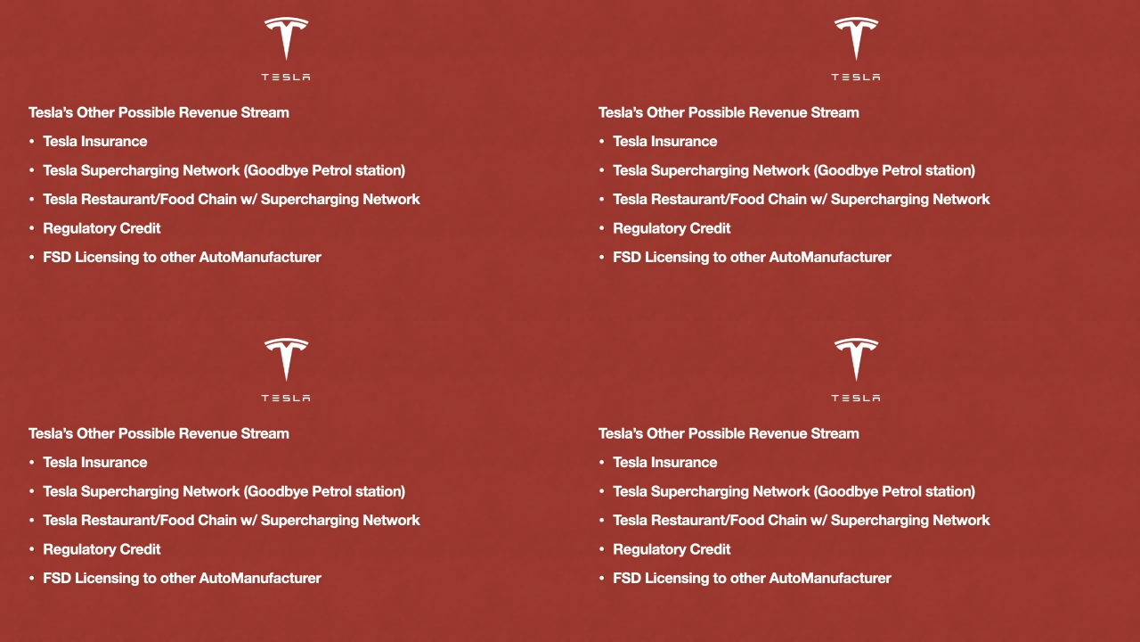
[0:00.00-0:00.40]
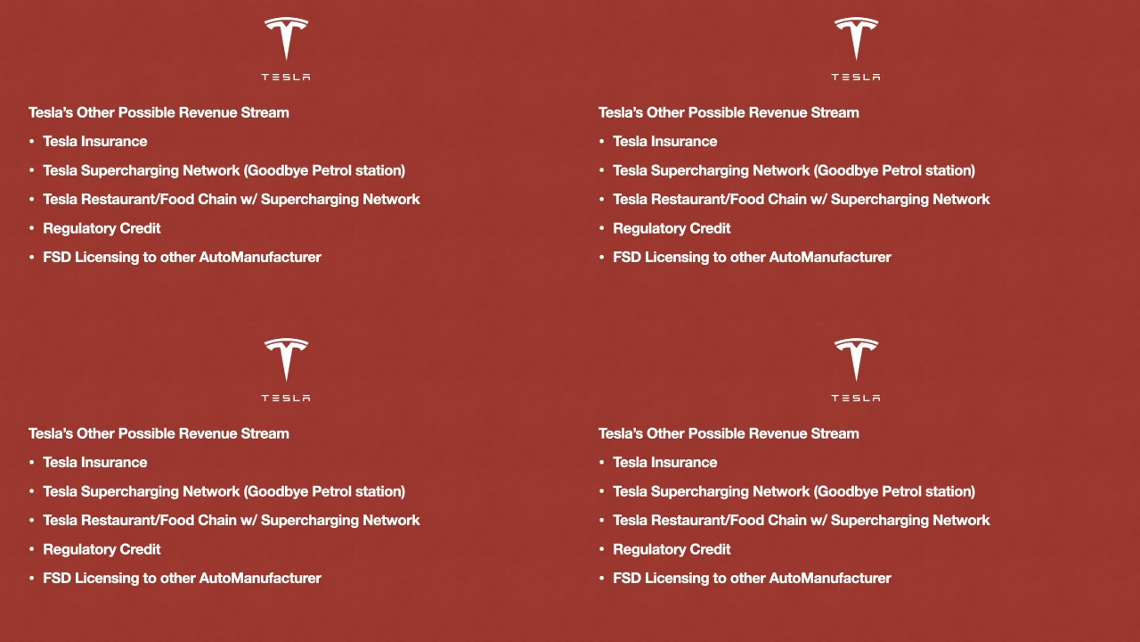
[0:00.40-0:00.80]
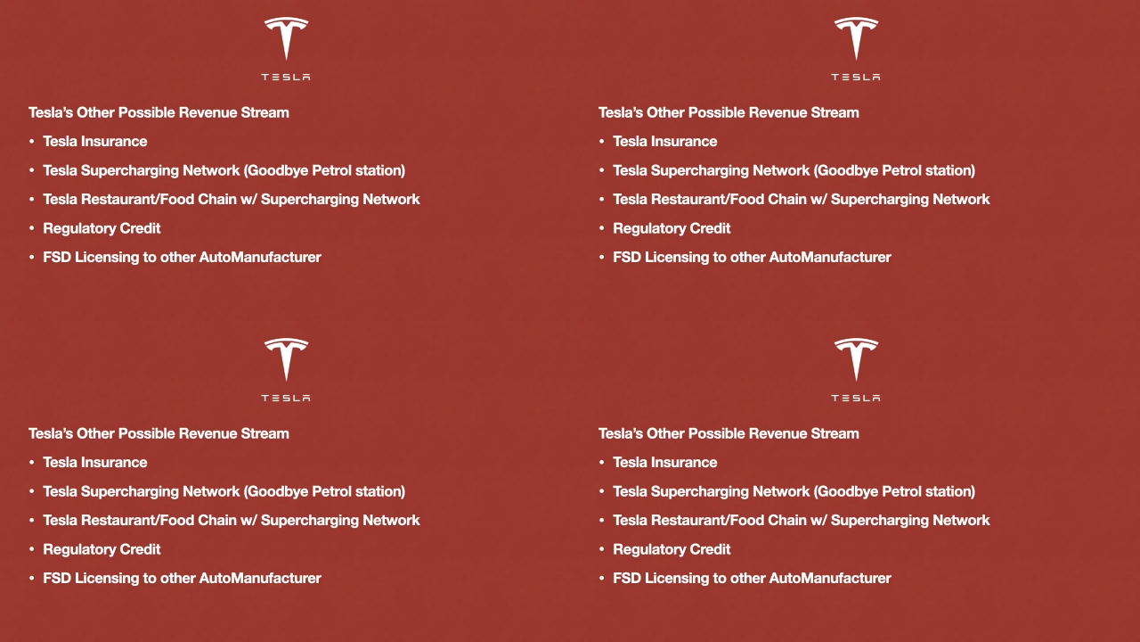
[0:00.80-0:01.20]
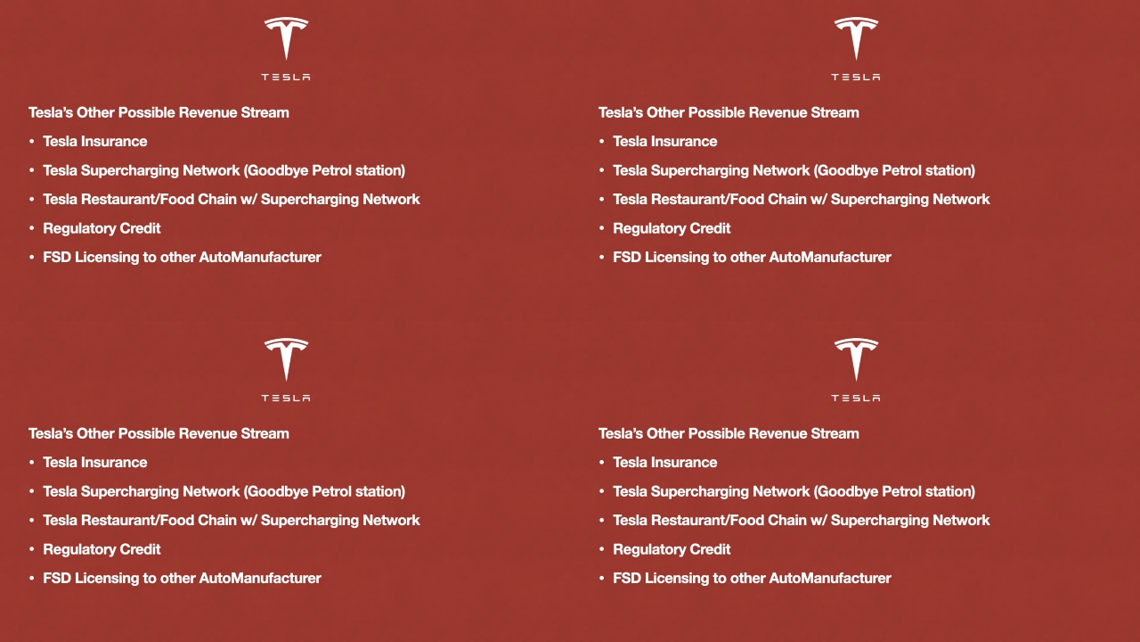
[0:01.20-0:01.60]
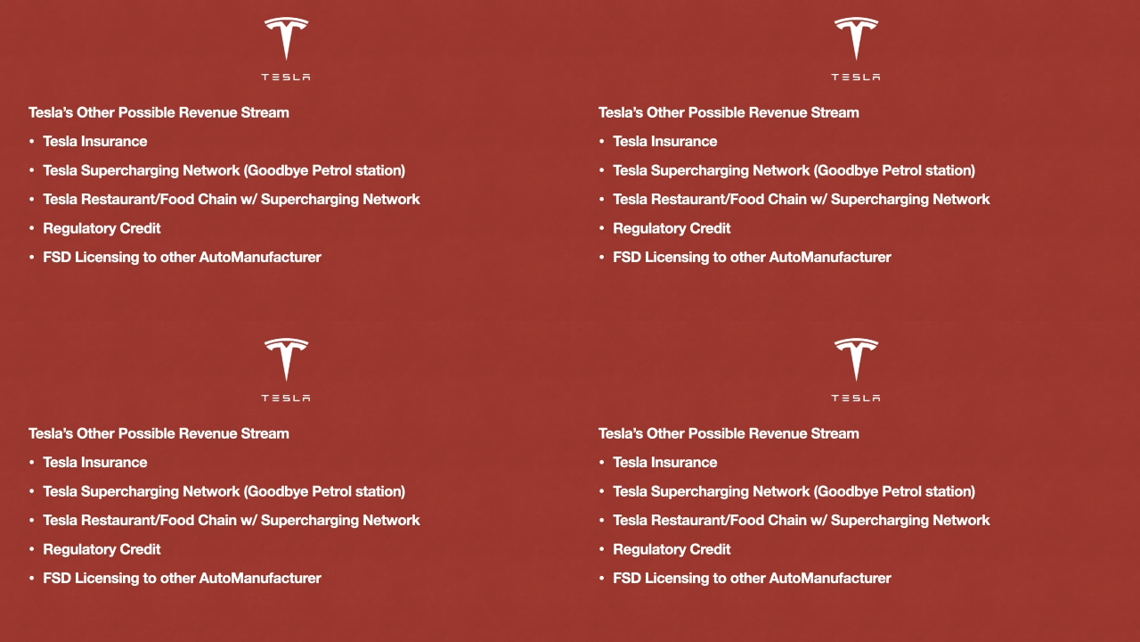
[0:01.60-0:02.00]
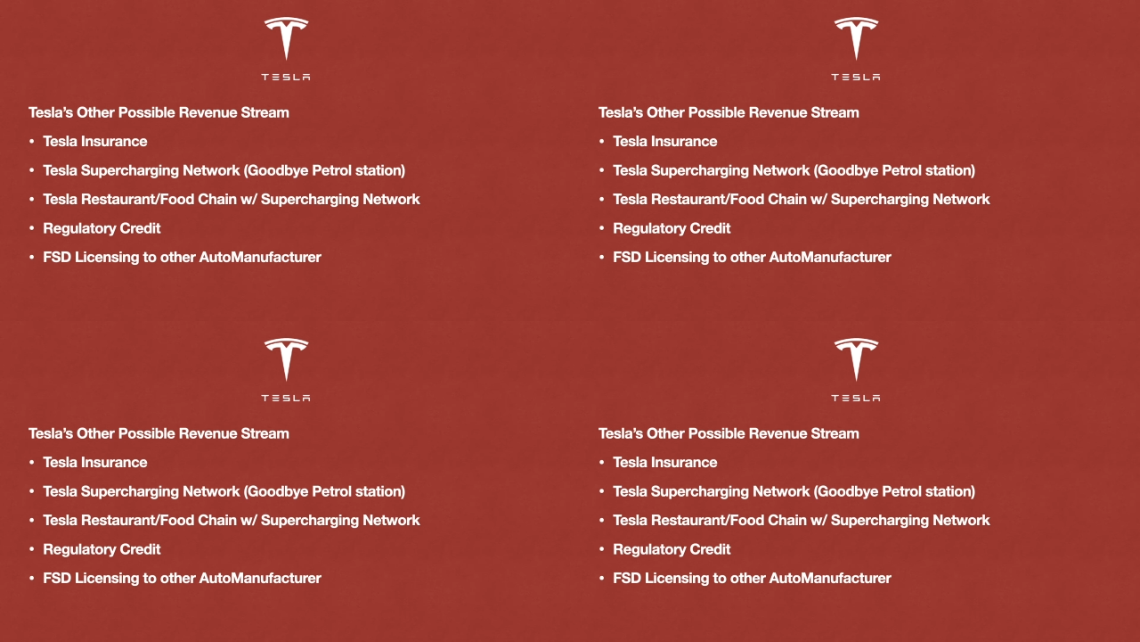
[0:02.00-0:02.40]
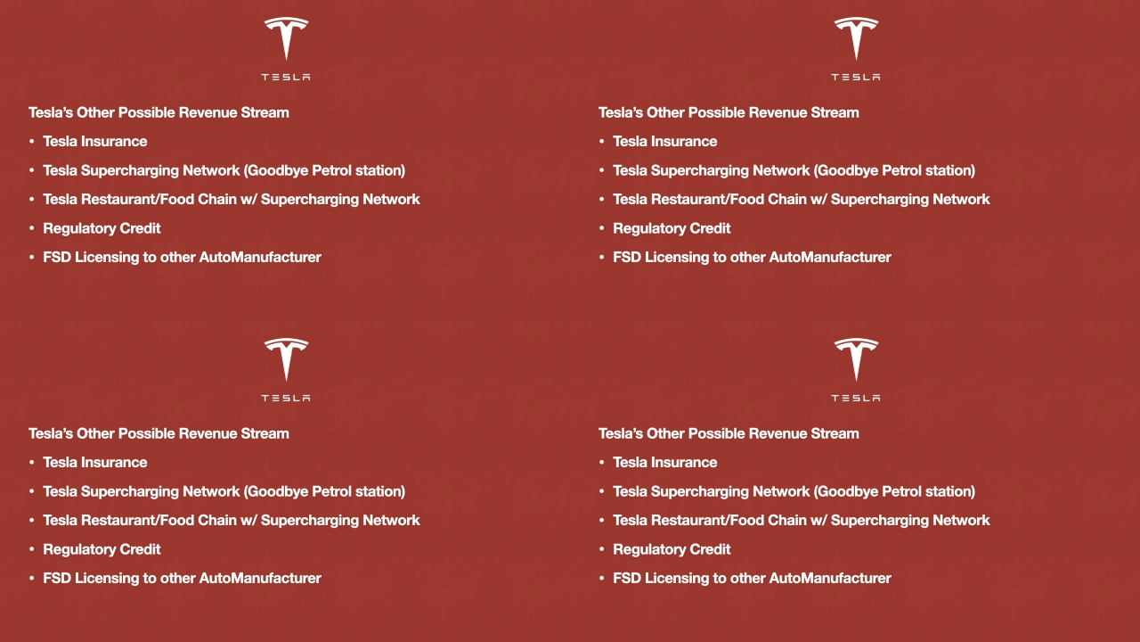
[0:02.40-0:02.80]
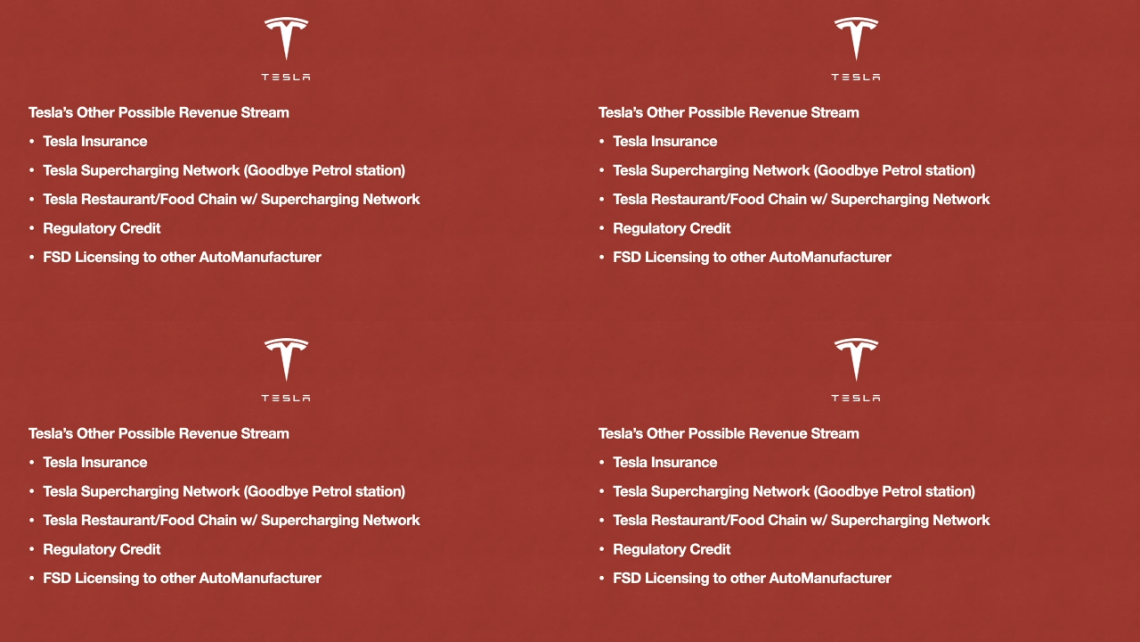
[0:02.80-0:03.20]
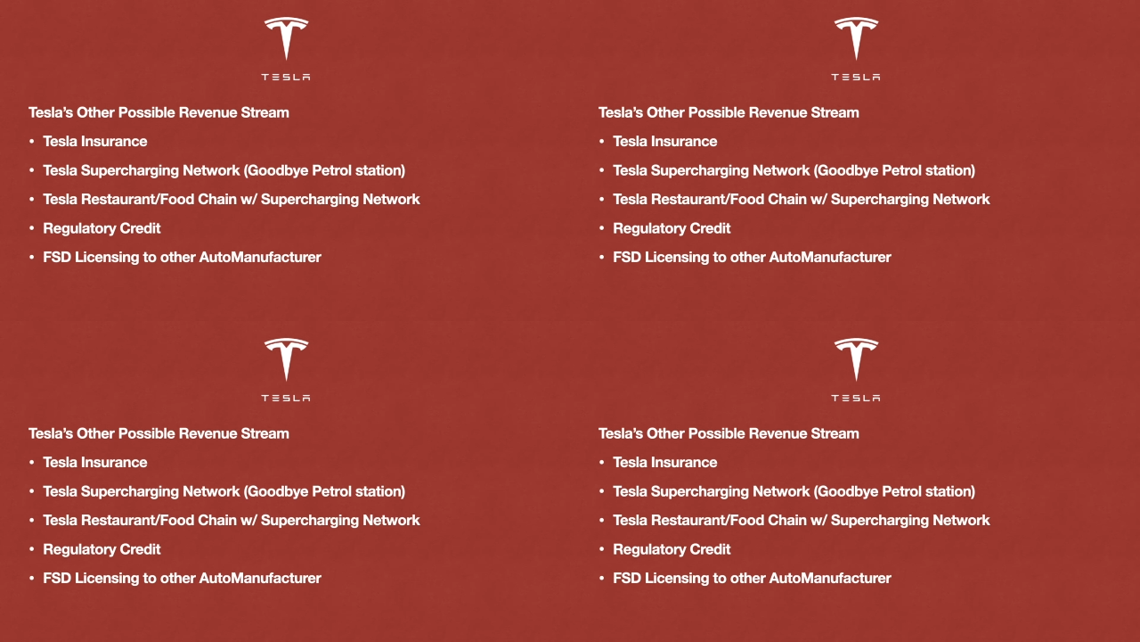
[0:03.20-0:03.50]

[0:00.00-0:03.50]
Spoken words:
(no speaker visible)